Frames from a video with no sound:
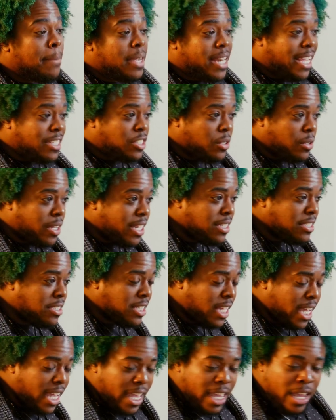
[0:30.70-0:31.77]
But as you can
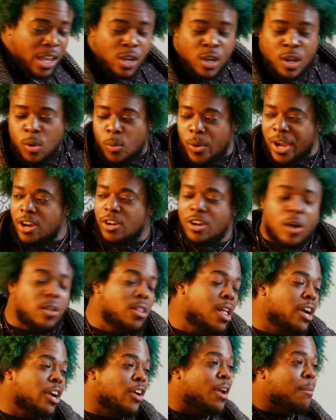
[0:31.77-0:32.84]
see, we are no
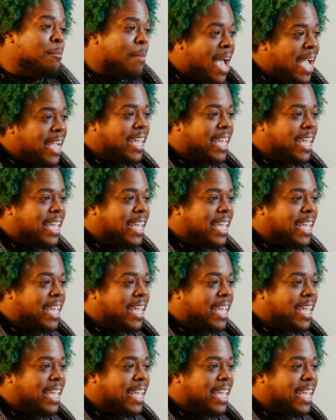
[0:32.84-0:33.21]
longer in my